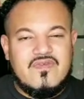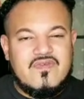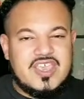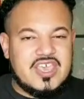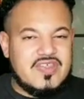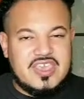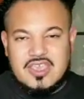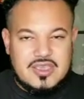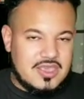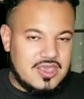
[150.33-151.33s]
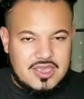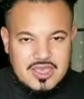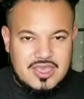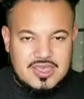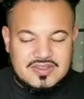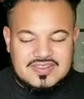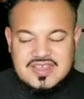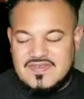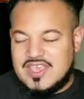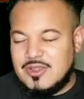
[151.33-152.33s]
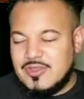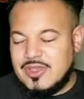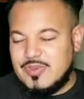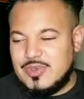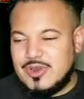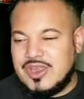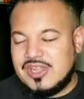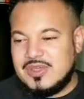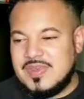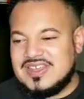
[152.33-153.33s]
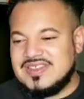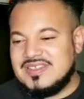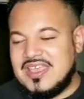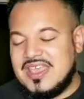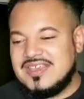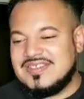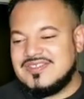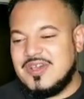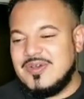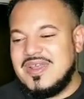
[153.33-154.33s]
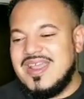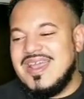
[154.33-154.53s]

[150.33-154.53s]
via the TV or the computer, as you may think. So